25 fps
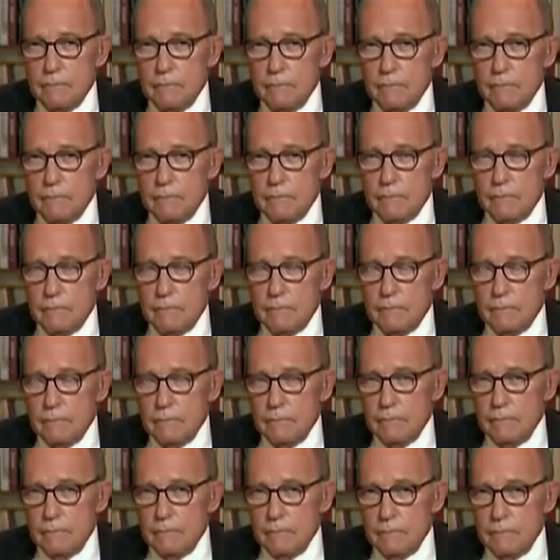
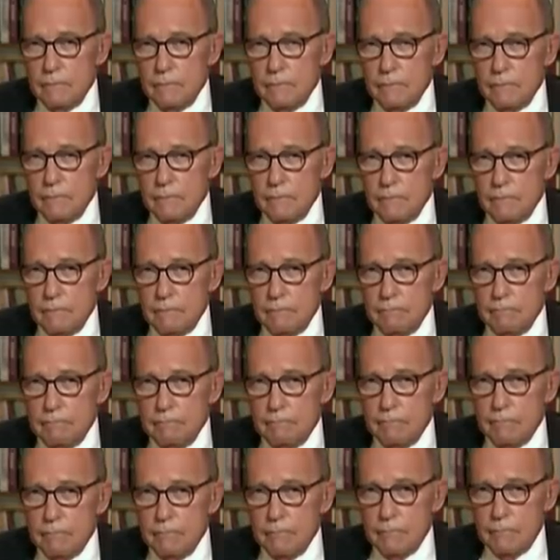
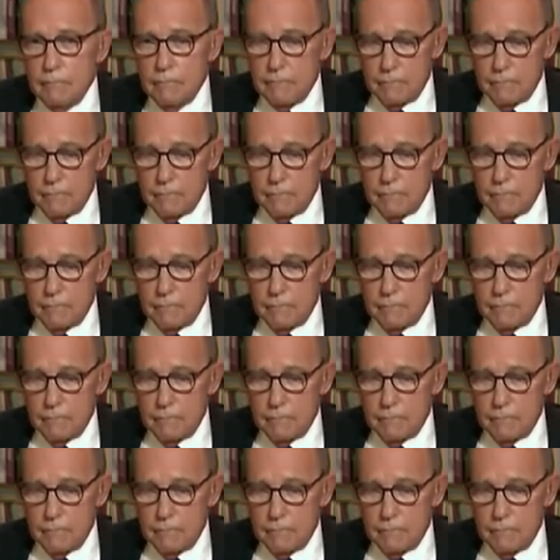This person isn't speaking.